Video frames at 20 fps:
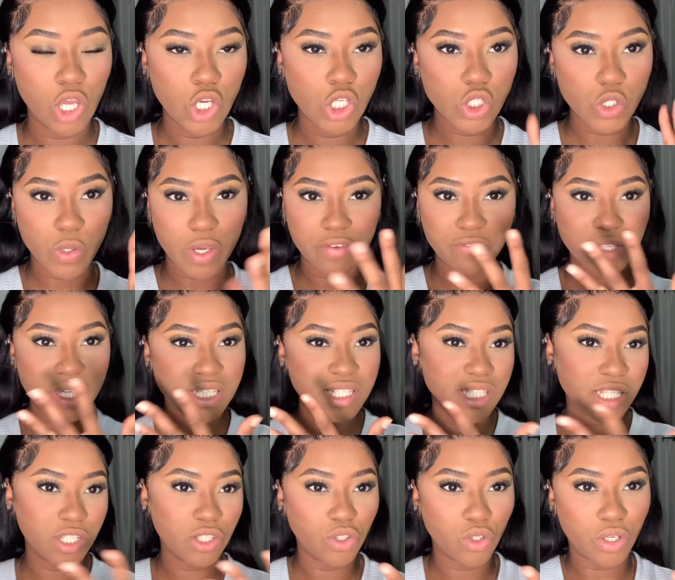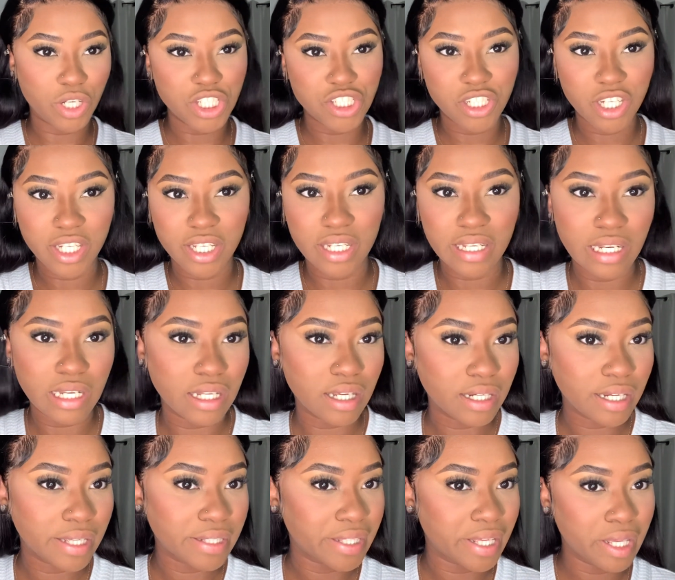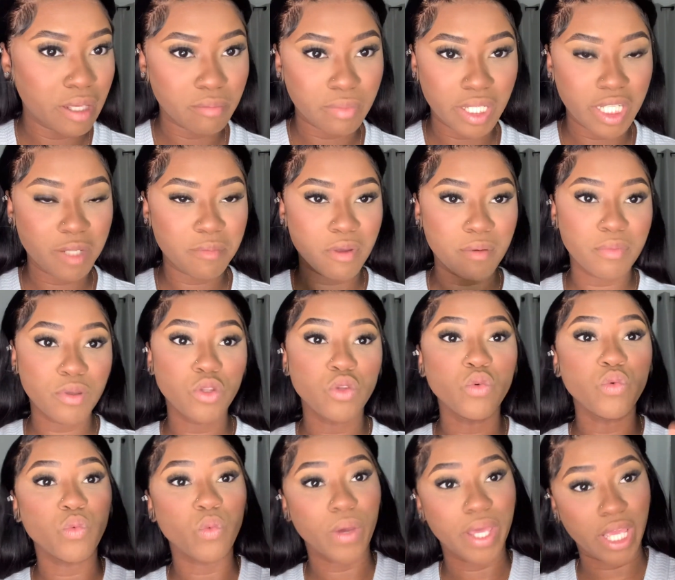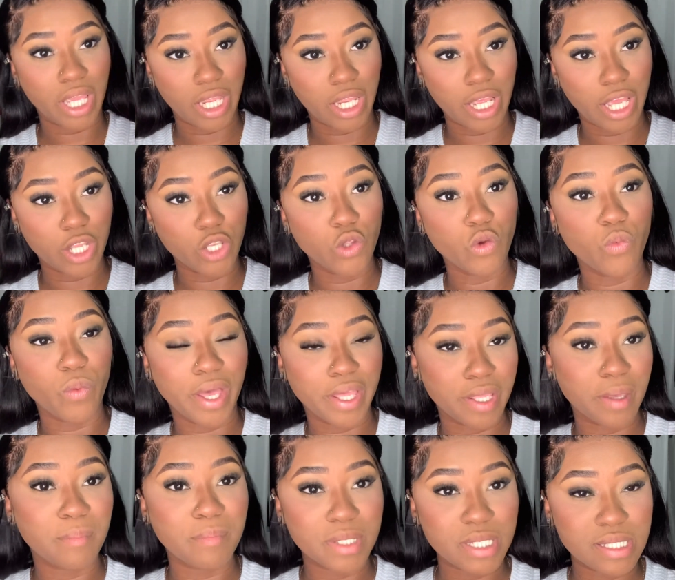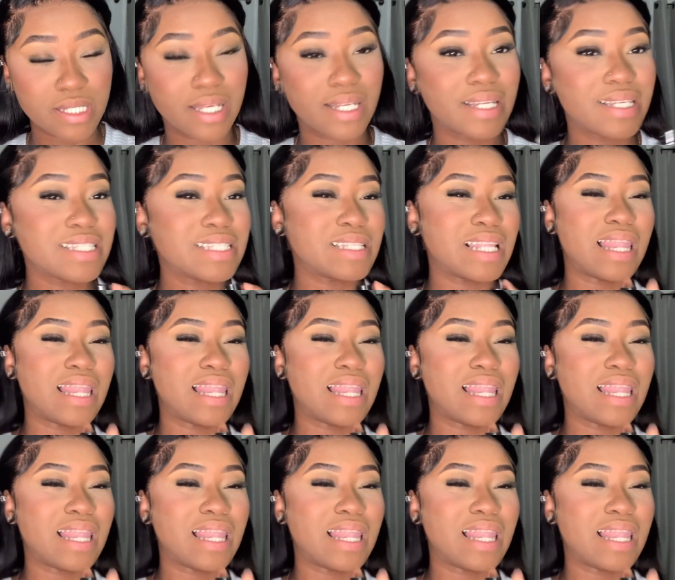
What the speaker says: So if they sitting on each other and they look like they ain't blended, baby, you wait and you wear your mist, and this